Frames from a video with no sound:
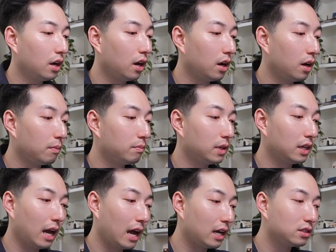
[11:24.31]

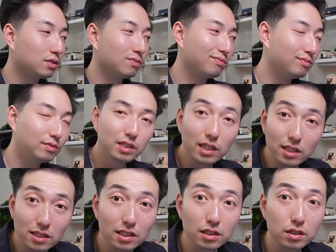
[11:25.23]
It has
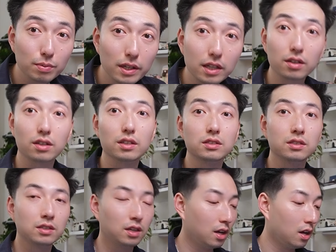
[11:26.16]
decent speakers,